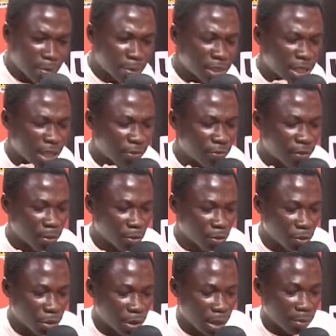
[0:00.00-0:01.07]
self,
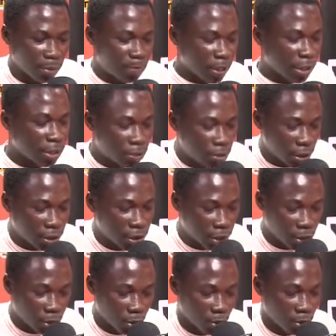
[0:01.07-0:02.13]
and I'm a penetrate you
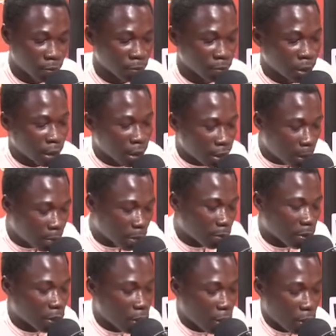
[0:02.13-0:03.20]
true, and I'm
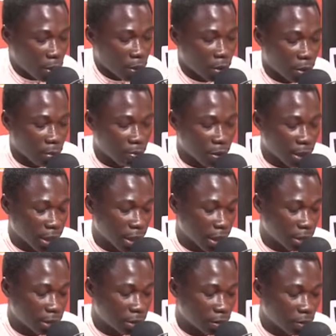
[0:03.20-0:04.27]
a call main
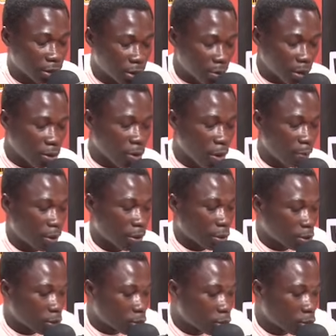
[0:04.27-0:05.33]
gate, and to me, do open
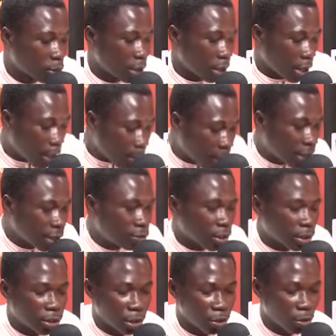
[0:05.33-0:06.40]
on us, a
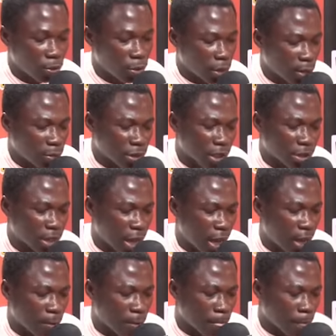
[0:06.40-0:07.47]
penetrate you, and I'm saying,
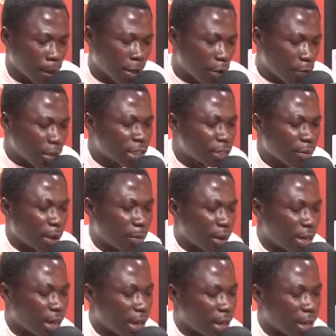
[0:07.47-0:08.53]
ah, now wait to my
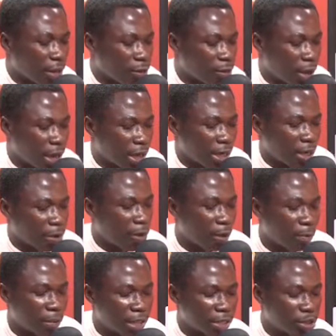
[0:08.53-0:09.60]
banner. Why are there
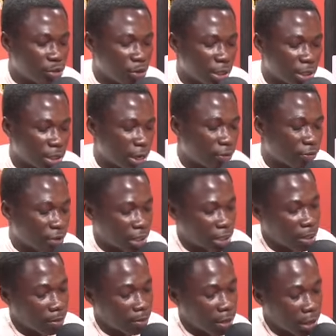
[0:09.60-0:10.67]
one bad streets now, trans
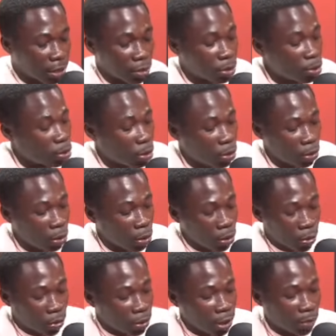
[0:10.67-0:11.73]
and brand or so,
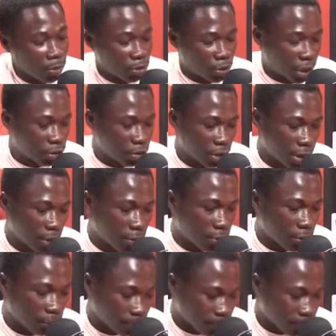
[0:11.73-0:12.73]
with the main trust in the uncle.